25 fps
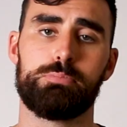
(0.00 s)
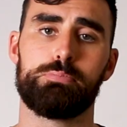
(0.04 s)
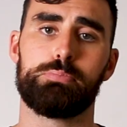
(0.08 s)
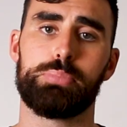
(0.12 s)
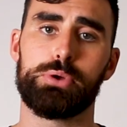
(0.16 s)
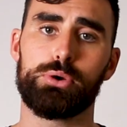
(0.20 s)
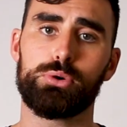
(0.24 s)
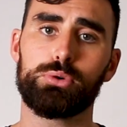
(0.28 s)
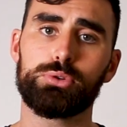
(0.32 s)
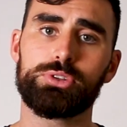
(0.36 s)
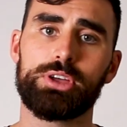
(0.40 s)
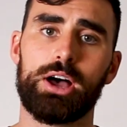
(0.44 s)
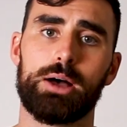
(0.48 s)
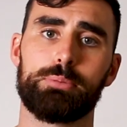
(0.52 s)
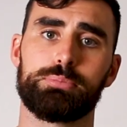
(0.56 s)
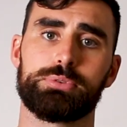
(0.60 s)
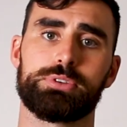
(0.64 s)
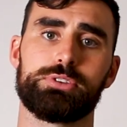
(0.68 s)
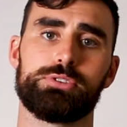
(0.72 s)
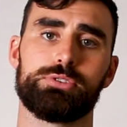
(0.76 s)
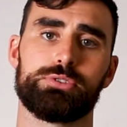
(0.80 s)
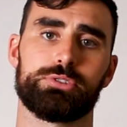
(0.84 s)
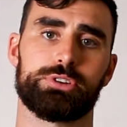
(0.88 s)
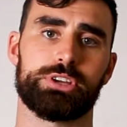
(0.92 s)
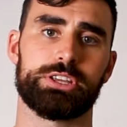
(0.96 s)
build
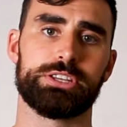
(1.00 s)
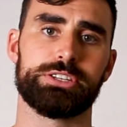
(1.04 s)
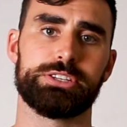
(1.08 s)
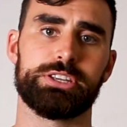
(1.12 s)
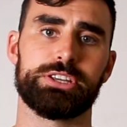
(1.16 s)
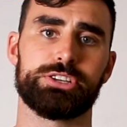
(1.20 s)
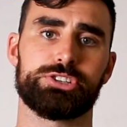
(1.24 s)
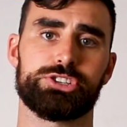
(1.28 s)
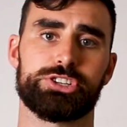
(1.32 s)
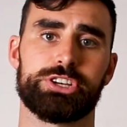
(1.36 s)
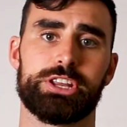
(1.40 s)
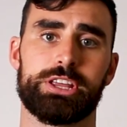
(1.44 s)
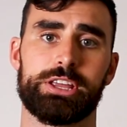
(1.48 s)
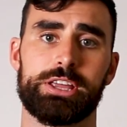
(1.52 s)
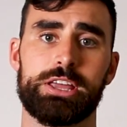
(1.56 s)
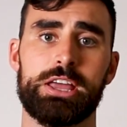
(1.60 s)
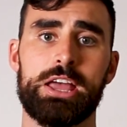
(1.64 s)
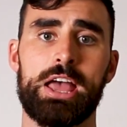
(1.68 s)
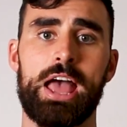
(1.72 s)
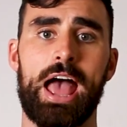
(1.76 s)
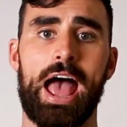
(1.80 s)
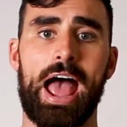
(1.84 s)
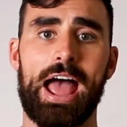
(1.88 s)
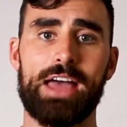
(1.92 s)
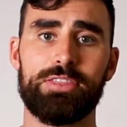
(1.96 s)
up your conditioning
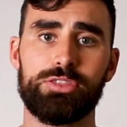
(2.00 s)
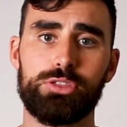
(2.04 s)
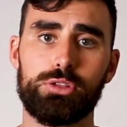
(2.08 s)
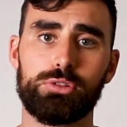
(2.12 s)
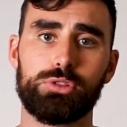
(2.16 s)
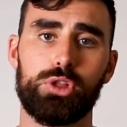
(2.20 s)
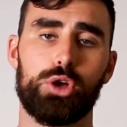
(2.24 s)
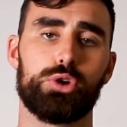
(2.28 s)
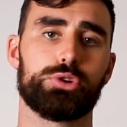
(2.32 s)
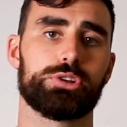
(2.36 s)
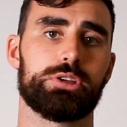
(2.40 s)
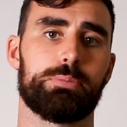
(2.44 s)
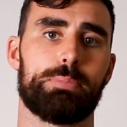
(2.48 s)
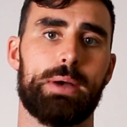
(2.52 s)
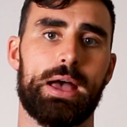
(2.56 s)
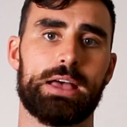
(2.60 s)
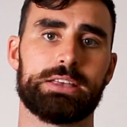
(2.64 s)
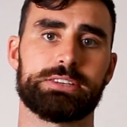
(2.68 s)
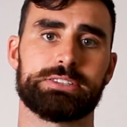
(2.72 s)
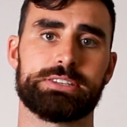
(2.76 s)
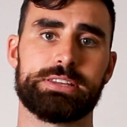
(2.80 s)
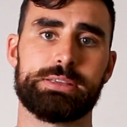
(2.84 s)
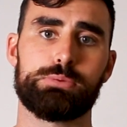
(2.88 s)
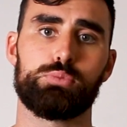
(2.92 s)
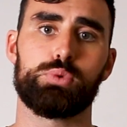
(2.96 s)
and the load
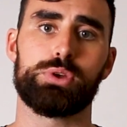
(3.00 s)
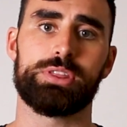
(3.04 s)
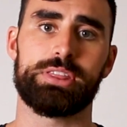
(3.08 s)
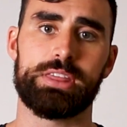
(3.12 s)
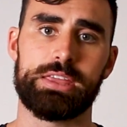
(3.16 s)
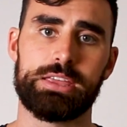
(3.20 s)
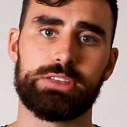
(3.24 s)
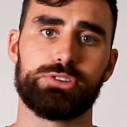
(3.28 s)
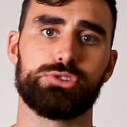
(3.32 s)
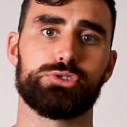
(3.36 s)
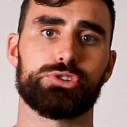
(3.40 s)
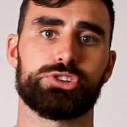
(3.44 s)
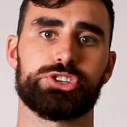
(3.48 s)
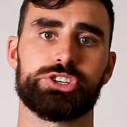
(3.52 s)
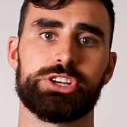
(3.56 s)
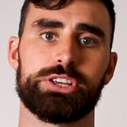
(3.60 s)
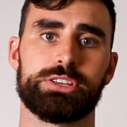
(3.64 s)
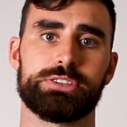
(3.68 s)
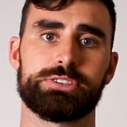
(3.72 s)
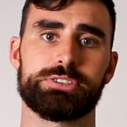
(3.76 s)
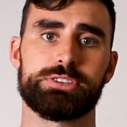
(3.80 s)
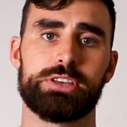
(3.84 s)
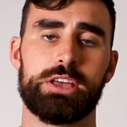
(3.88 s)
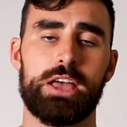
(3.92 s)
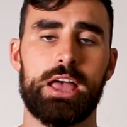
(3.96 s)
capacity within your
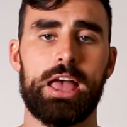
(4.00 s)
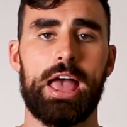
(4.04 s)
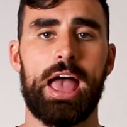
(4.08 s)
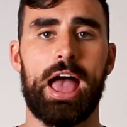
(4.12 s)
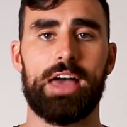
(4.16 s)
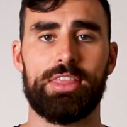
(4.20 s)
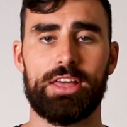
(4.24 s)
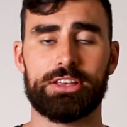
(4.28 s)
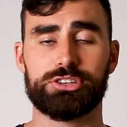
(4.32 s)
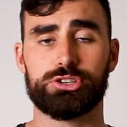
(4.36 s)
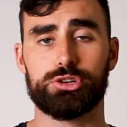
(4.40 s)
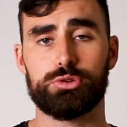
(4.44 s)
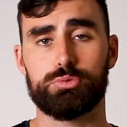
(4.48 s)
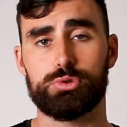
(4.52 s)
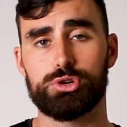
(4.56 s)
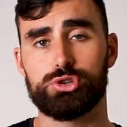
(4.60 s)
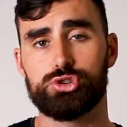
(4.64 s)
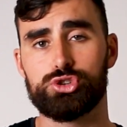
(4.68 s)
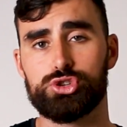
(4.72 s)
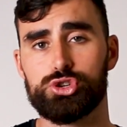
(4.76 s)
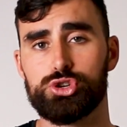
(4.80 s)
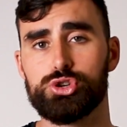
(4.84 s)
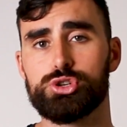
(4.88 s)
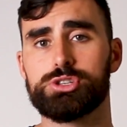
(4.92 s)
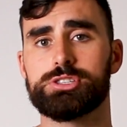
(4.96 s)
shins. And that's going to
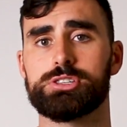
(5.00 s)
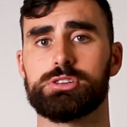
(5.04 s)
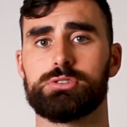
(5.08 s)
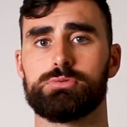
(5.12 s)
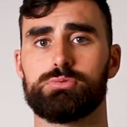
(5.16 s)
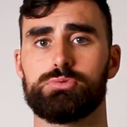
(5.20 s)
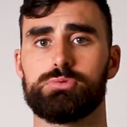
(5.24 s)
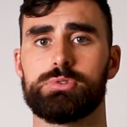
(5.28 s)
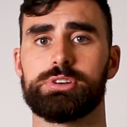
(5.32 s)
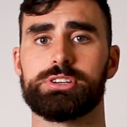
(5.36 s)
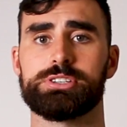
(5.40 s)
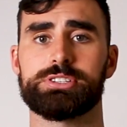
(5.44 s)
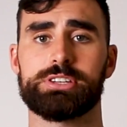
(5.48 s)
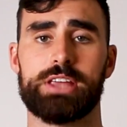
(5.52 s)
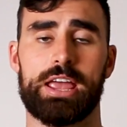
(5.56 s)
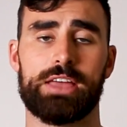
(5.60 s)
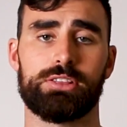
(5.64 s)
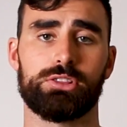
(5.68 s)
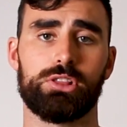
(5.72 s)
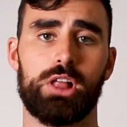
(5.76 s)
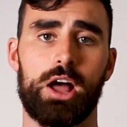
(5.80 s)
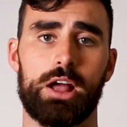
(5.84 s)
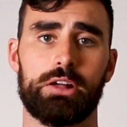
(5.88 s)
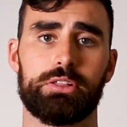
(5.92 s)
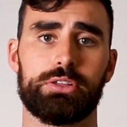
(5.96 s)
reduce the risk
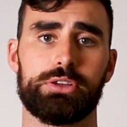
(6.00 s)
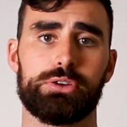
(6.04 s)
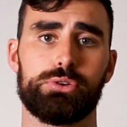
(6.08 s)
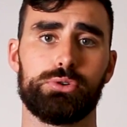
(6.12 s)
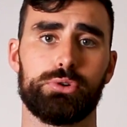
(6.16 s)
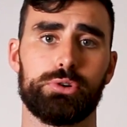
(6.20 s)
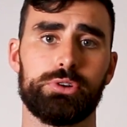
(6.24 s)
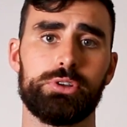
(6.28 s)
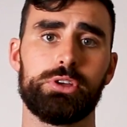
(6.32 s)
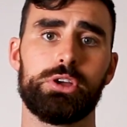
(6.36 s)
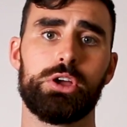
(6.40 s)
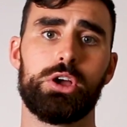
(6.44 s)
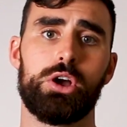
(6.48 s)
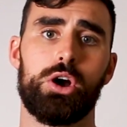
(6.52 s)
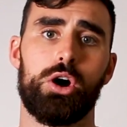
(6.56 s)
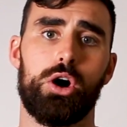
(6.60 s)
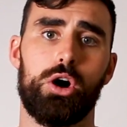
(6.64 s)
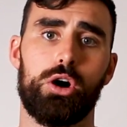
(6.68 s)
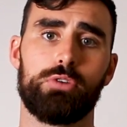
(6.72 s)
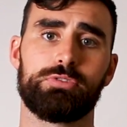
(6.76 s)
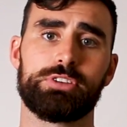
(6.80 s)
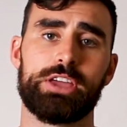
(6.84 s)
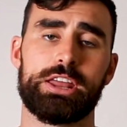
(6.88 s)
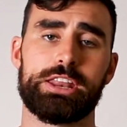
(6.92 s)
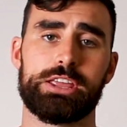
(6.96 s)
and likelihood
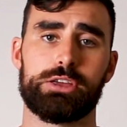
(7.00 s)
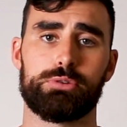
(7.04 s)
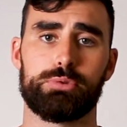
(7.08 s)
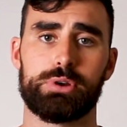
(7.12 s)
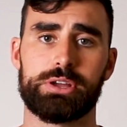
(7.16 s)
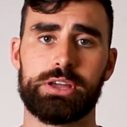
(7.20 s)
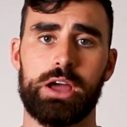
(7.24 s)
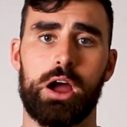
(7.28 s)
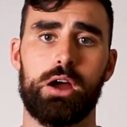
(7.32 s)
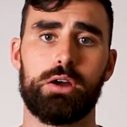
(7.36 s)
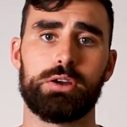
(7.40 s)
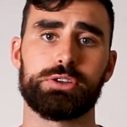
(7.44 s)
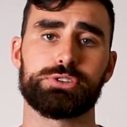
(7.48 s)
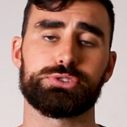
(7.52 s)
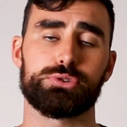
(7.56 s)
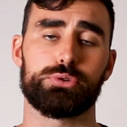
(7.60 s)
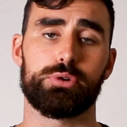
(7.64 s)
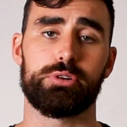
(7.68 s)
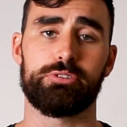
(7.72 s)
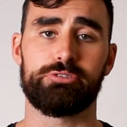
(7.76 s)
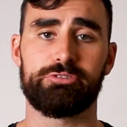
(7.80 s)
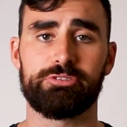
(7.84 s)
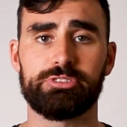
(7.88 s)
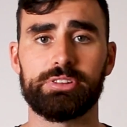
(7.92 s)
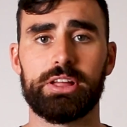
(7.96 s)
of getting a recurrence
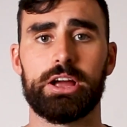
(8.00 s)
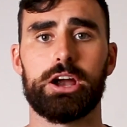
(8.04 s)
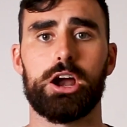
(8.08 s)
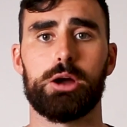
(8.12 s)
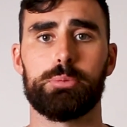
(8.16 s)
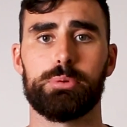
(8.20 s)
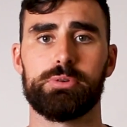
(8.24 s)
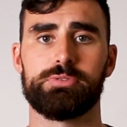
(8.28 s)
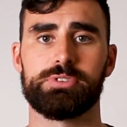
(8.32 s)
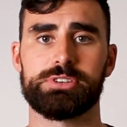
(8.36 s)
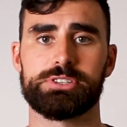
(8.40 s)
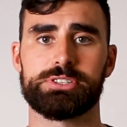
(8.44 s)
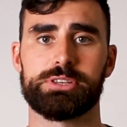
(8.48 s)
or a flare-up of your